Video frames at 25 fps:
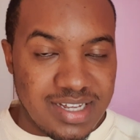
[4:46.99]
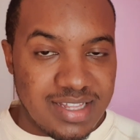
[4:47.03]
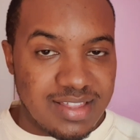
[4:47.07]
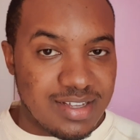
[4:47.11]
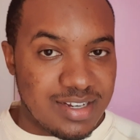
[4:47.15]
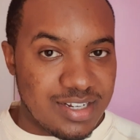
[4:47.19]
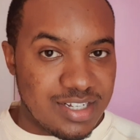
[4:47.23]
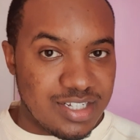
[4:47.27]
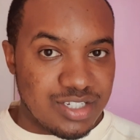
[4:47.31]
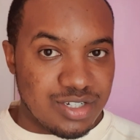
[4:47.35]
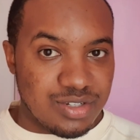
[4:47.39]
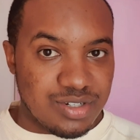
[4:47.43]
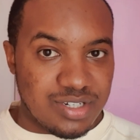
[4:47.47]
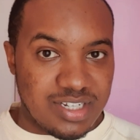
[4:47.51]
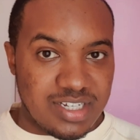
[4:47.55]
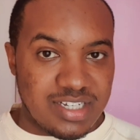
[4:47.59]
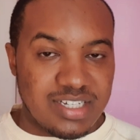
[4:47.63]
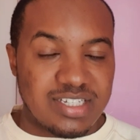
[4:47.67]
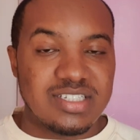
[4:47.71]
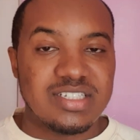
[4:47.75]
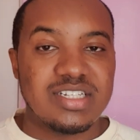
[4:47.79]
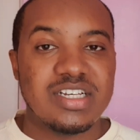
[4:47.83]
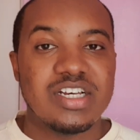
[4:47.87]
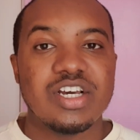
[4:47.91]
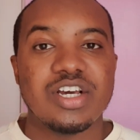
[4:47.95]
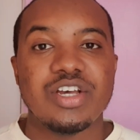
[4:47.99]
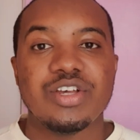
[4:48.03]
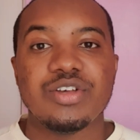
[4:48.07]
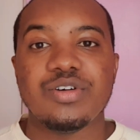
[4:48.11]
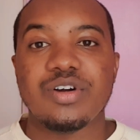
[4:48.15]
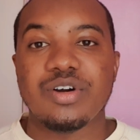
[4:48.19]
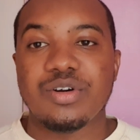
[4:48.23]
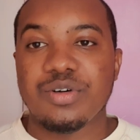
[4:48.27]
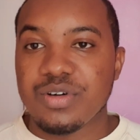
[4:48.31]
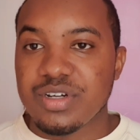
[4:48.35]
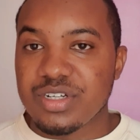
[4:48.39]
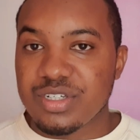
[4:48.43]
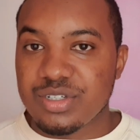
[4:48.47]
The reason is you're
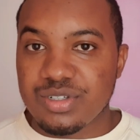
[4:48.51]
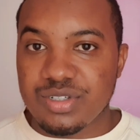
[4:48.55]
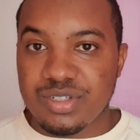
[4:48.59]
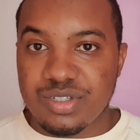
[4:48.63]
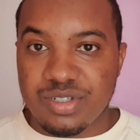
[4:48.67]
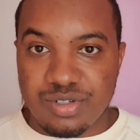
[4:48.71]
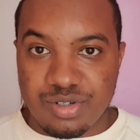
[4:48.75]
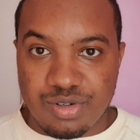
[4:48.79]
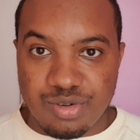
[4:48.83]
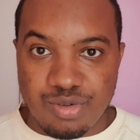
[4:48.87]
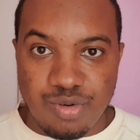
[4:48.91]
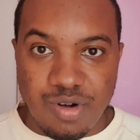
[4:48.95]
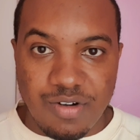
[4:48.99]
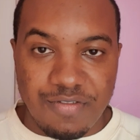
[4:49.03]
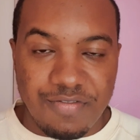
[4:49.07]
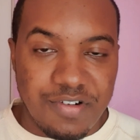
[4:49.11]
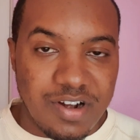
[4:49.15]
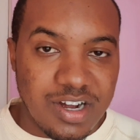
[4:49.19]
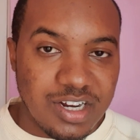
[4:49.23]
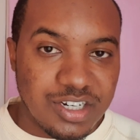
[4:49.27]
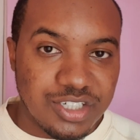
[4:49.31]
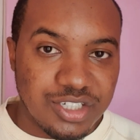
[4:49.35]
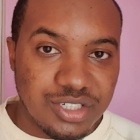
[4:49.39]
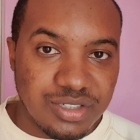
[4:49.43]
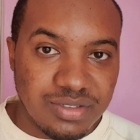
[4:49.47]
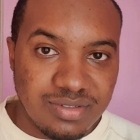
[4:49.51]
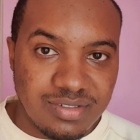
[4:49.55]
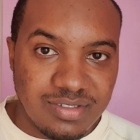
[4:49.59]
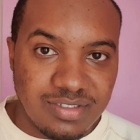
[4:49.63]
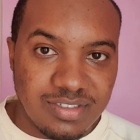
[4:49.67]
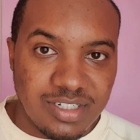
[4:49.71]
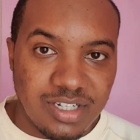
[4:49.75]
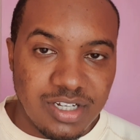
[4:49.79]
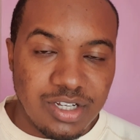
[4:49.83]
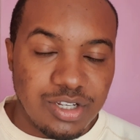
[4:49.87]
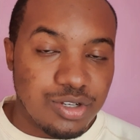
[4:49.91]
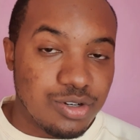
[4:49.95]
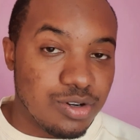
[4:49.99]
going to a function,
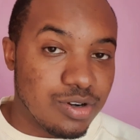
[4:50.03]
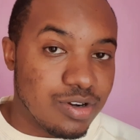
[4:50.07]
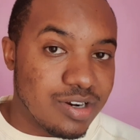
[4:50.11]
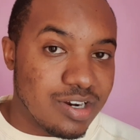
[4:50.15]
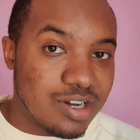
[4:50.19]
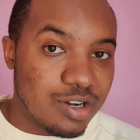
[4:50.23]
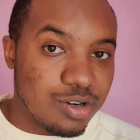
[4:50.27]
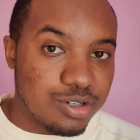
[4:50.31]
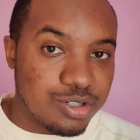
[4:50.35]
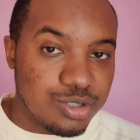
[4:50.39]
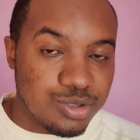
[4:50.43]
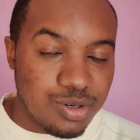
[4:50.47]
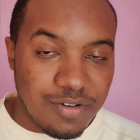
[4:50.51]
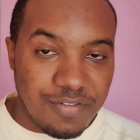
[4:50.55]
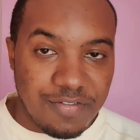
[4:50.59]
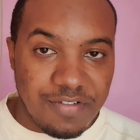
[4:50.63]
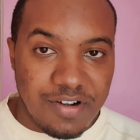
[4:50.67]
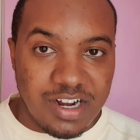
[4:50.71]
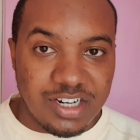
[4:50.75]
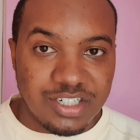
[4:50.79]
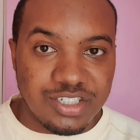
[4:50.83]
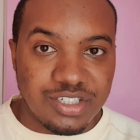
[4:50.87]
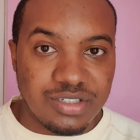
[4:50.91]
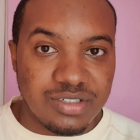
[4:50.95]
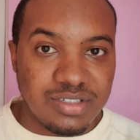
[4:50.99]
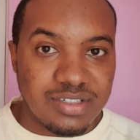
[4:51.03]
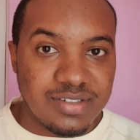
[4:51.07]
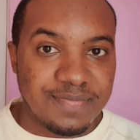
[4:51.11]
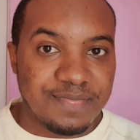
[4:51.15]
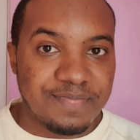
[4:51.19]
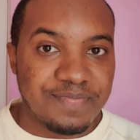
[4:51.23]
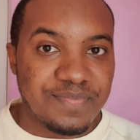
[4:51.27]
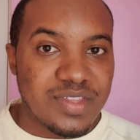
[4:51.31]
you're gonna go to a function,